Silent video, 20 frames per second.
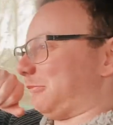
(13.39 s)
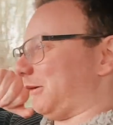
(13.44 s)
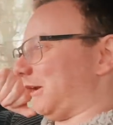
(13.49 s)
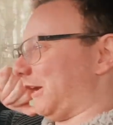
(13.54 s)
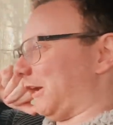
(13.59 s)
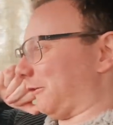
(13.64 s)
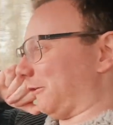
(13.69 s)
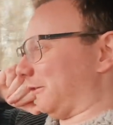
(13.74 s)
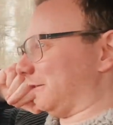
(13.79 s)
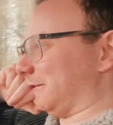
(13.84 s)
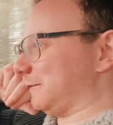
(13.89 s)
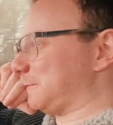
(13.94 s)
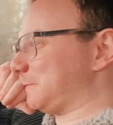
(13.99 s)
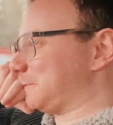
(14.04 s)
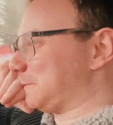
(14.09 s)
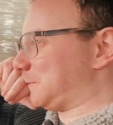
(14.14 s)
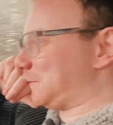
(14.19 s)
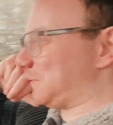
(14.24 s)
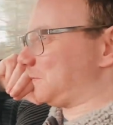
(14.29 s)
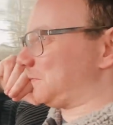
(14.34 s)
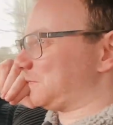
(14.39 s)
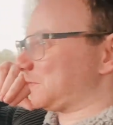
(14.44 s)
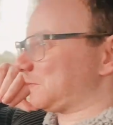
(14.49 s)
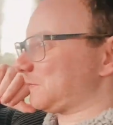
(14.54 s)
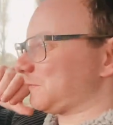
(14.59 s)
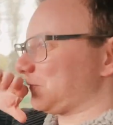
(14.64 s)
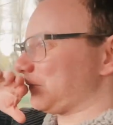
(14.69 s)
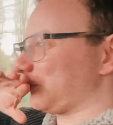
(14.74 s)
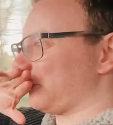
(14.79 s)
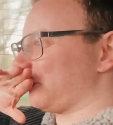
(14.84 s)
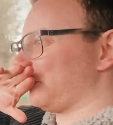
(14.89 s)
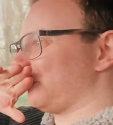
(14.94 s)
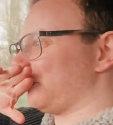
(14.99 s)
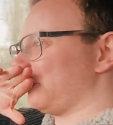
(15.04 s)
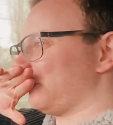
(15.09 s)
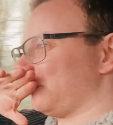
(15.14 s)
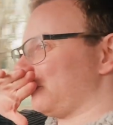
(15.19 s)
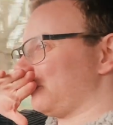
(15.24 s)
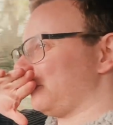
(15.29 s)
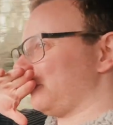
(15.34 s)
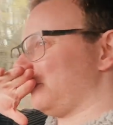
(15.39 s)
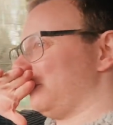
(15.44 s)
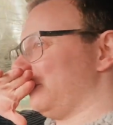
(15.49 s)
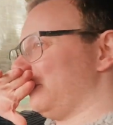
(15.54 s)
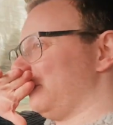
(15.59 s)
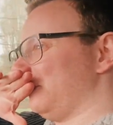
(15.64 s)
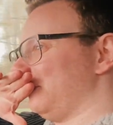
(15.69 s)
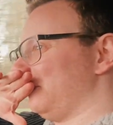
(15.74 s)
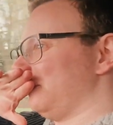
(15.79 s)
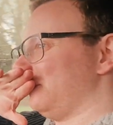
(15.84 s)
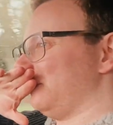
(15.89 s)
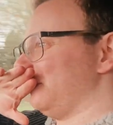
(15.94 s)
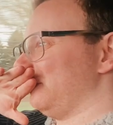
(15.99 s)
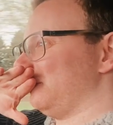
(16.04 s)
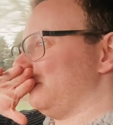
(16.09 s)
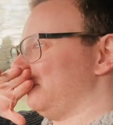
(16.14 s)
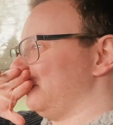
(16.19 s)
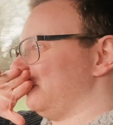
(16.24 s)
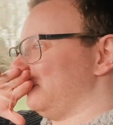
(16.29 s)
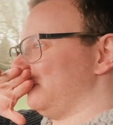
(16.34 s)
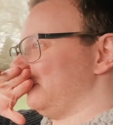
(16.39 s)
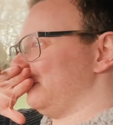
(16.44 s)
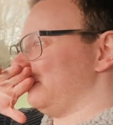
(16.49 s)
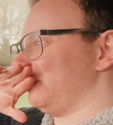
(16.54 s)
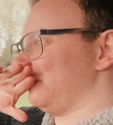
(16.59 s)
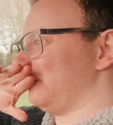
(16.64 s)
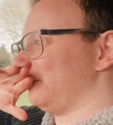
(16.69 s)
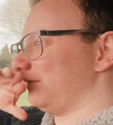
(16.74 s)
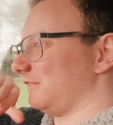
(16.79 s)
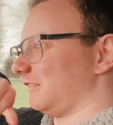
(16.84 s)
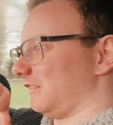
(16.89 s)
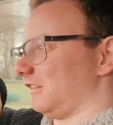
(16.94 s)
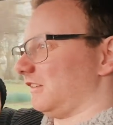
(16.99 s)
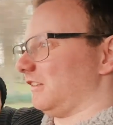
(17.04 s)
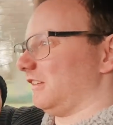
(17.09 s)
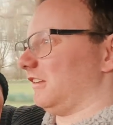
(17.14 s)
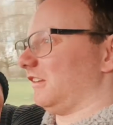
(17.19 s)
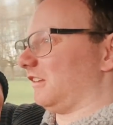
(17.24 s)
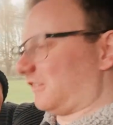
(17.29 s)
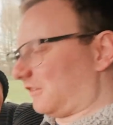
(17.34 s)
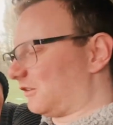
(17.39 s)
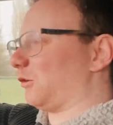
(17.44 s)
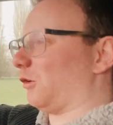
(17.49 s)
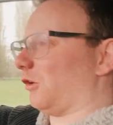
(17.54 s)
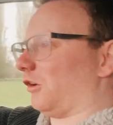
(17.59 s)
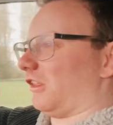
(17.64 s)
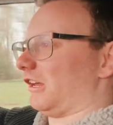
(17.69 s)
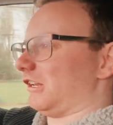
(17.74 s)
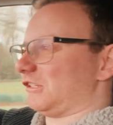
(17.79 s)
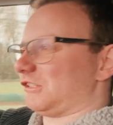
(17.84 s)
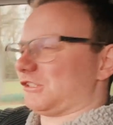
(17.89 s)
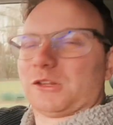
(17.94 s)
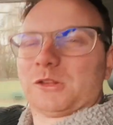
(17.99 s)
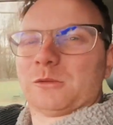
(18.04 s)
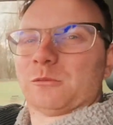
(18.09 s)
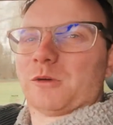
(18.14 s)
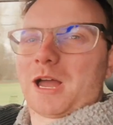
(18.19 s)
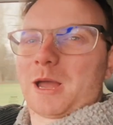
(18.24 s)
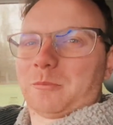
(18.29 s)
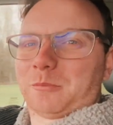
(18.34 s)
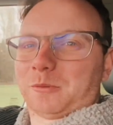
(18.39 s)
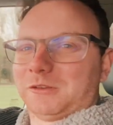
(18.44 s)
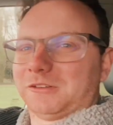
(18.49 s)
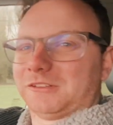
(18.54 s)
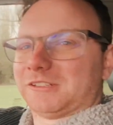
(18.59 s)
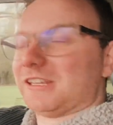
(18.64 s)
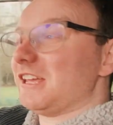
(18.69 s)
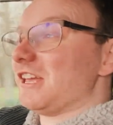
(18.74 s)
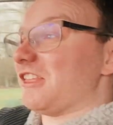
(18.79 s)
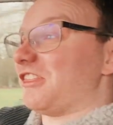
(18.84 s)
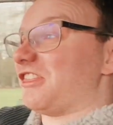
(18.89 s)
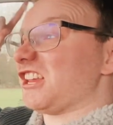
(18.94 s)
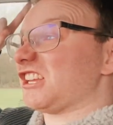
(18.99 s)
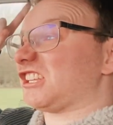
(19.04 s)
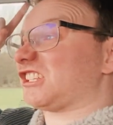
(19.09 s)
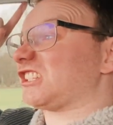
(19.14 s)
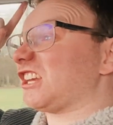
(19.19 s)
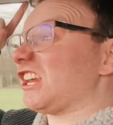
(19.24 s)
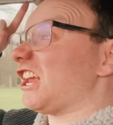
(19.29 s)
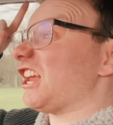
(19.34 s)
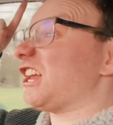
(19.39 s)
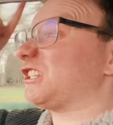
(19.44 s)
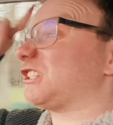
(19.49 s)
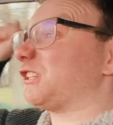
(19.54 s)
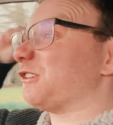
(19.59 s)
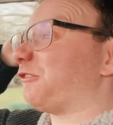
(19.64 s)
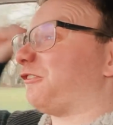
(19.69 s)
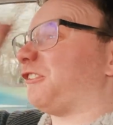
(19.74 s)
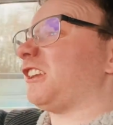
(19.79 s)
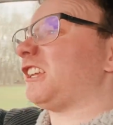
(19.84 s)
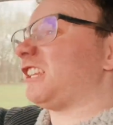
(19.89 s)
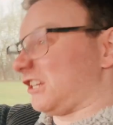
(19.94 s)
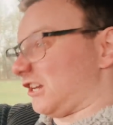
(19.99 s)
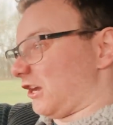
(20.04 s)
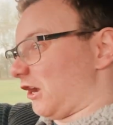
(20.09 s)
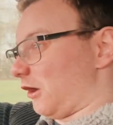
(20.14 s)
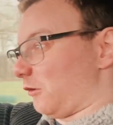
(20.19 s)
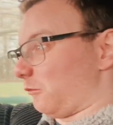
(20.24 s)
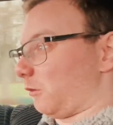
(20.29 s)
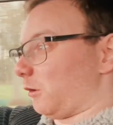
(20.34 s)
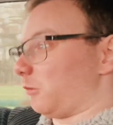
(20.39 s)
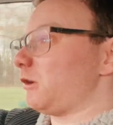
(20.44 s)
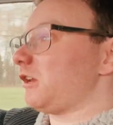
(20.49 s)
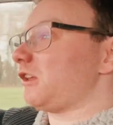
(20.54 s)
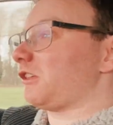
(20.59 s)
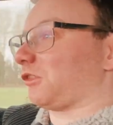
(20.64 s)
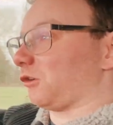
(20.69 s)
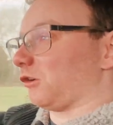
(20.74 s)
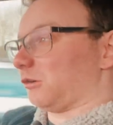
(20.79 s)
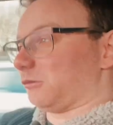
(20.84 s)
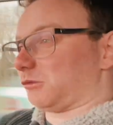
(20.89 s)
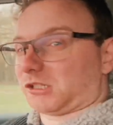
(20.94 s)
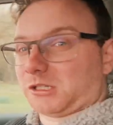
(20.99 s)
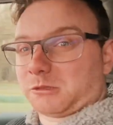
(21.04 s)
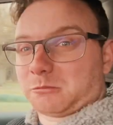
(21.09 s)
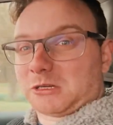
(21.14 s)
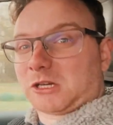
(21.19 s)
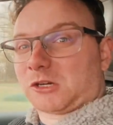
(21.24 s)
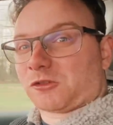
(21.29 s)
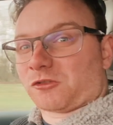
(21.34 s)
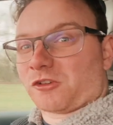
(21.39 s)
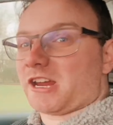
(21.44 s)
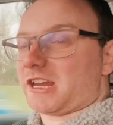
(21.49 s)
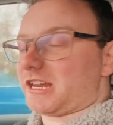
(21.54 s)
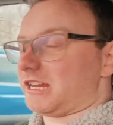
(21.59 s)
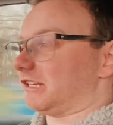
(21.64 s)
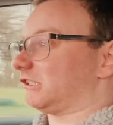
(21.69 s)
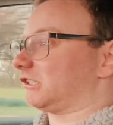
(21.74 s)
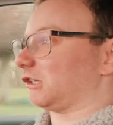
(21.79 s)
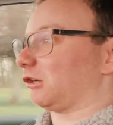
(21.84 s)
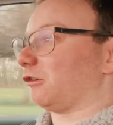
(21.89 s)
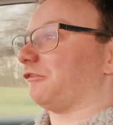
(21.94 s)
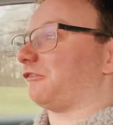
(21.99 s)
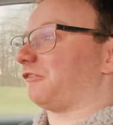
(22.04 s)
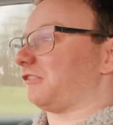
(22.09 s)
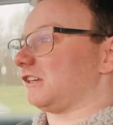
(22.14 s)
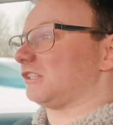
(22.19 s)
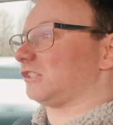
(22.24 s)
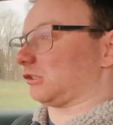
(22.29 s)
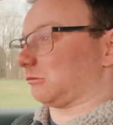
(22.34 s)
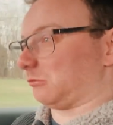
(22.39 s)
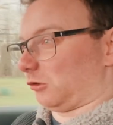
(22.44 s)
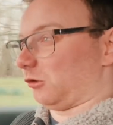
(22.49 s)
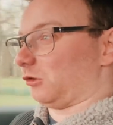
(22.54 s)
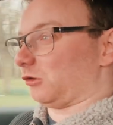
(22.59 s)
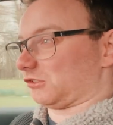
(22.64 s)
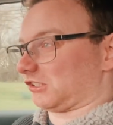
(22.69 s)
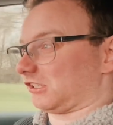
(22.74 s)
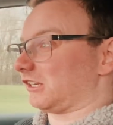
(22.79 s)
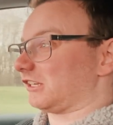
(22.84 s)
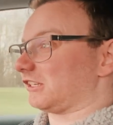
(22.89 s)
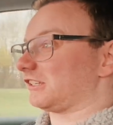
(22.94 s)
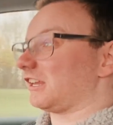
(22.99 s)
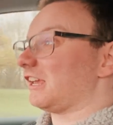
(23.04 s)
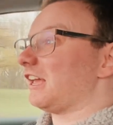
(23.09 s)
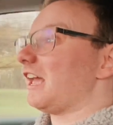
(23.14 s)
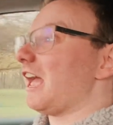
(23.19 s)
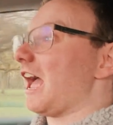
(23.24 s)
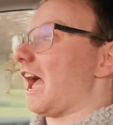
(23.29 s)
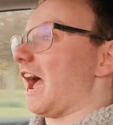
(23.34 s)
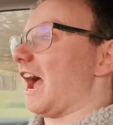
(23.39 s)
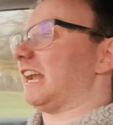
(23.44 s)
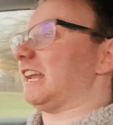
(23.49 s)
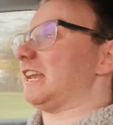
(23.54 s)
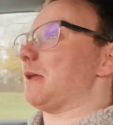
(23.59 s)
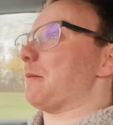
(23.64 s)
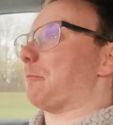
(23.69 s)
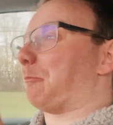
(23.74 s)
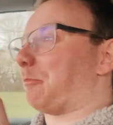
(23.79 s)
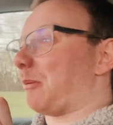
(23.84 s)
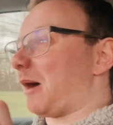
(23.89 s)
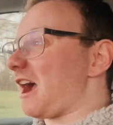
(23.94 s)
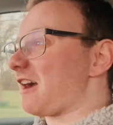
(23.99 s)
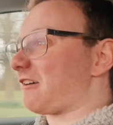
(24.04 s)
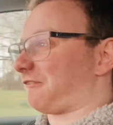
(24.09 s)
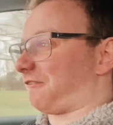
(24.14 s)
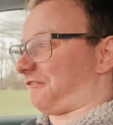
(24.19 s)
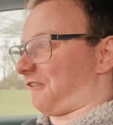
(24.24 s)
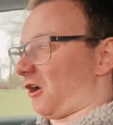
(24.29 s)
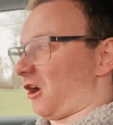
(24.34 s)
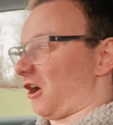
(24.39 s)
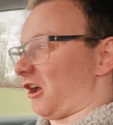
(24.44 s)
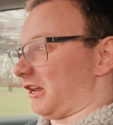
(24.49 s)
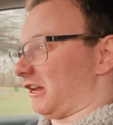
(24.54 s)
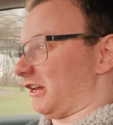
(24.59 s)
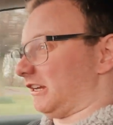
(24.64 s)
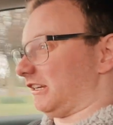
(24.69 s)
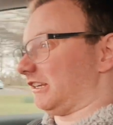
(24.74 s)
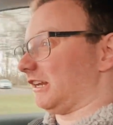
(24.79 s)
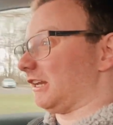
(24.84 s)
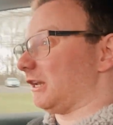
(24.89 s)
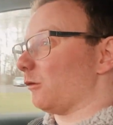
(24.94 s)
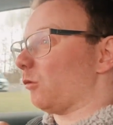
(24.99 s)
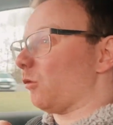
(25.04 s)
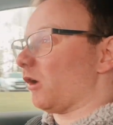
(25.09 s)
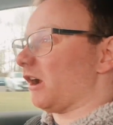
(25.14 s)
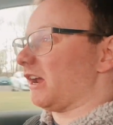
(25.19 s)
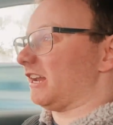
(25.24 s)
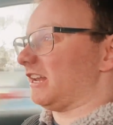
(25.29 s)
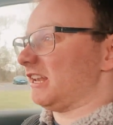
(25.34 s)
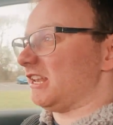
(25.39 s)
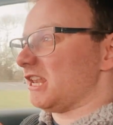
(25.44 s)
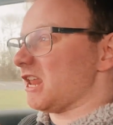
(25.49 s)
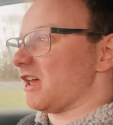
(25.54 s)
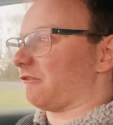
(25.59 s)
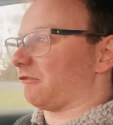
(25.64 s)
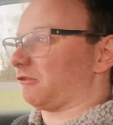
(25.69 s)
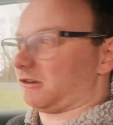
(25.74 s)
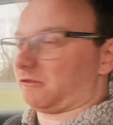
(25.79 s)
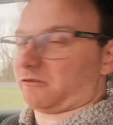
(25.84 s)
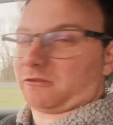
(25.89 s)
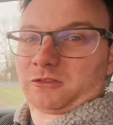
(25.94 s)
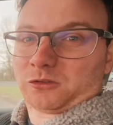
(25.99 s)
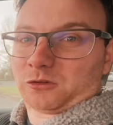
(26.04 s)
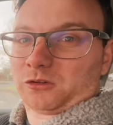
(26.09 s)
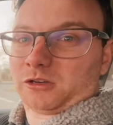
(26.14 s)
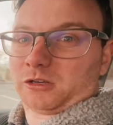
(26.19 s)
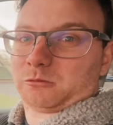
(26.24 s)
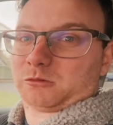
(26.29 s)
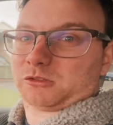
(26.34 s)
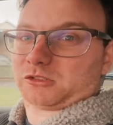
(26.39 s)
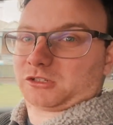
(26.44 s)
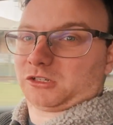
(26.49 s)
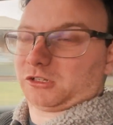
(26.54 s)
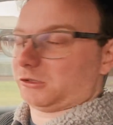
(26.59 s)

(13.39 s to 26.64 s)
parent. Honestly, it was so funny. Should we show them what happened last time? Go on then, show them what happened. This is the video where we thought it was going to be great to go and feed some horses. And it backfired in a way I never even thought it was going